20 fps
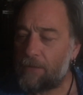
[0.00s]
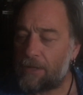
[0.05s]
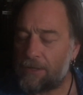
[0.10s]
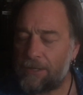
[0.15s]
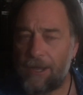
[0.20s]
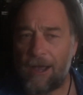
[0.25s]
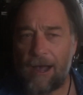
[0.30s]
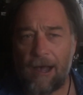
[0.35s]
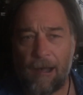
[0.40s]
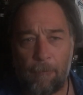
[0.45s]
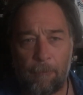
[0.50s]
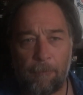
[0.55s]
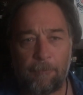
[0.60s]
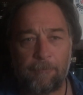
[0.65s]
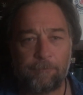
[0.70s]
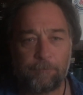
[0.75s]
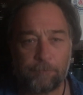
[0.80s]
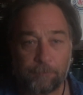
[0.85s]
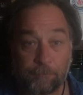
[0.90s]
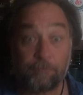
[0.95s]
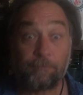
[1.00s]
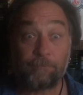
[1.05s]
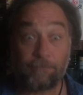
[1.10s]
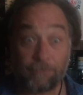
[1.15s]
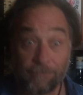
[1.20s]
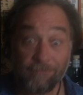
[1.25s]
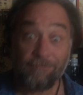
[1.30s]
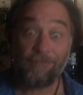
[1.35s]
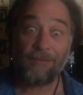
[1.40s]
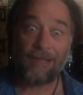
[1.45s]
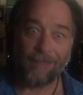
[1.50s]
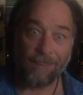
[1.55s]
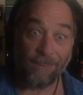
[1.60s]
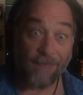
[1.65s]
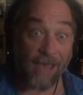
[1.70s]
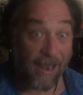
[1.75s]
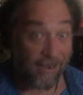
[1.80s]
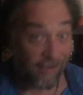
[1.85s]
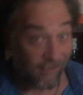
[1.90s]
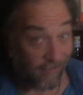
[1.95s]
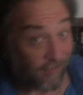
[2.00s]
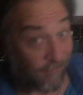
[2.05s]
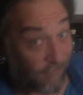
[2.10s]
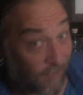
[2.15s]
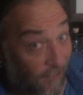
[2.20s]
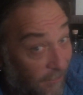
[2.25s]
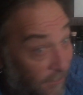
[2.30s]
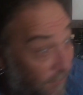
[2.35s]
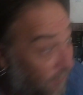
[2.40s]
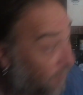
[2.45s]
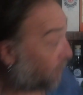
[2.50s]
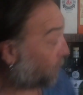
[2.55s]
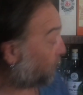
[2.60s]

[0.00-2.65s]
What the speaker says: Yum. That is a very nice